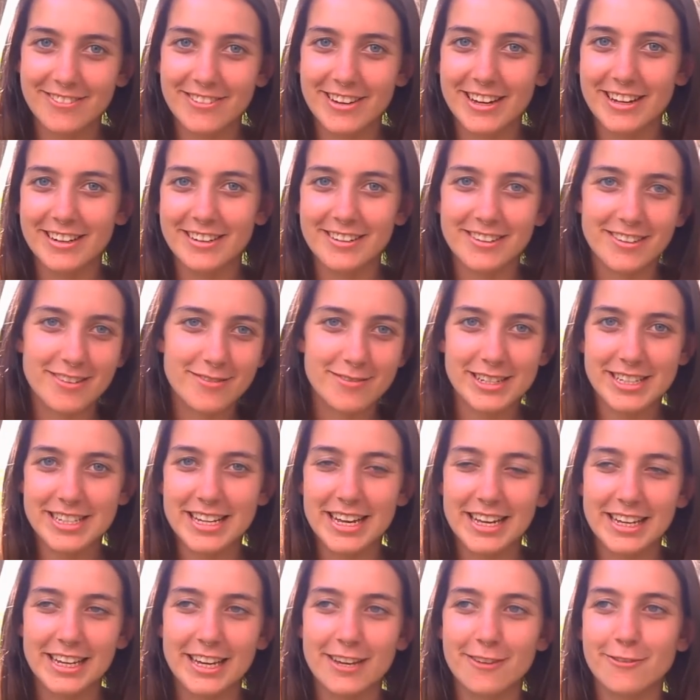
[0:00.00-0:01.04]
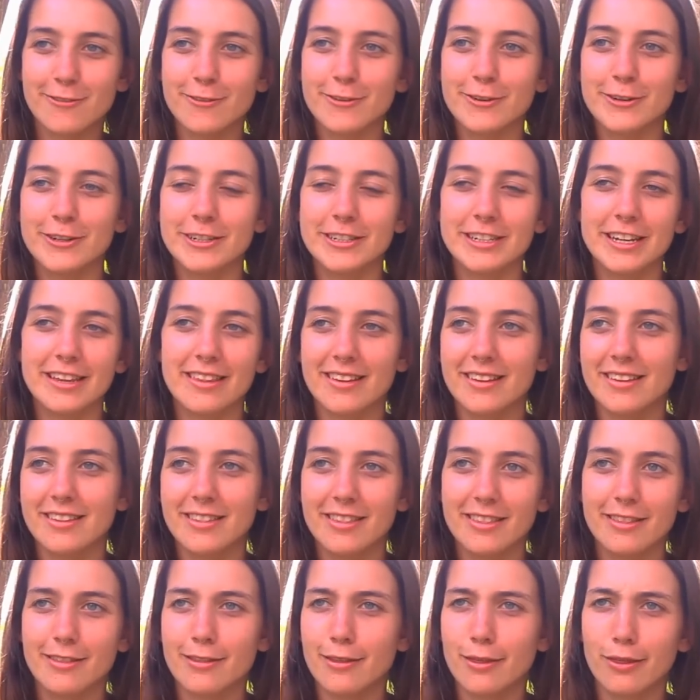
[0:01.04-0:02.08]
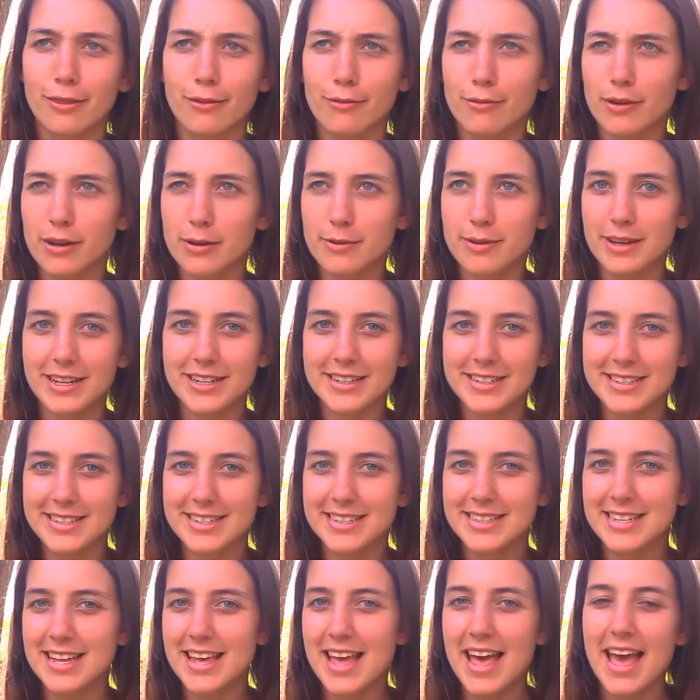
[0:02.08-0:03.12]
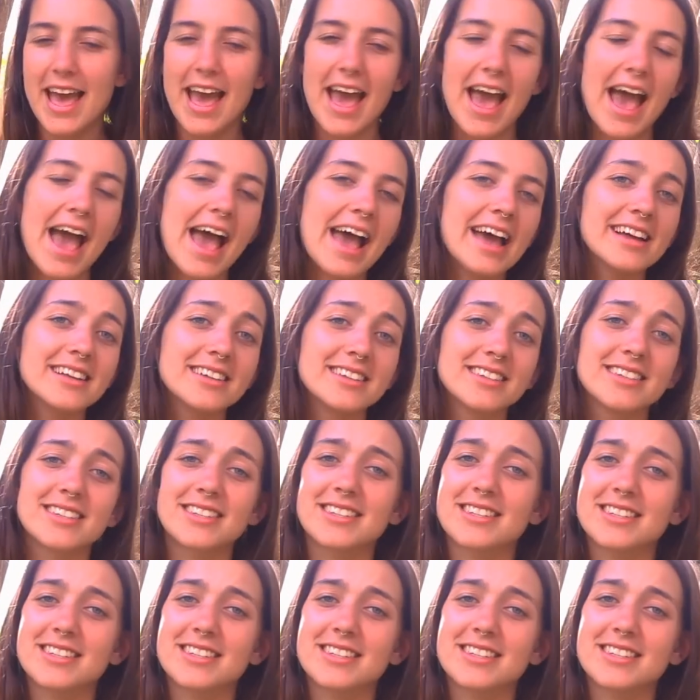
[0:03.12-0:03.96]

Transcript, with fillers: We're going to be staying here for another 3 weeks, and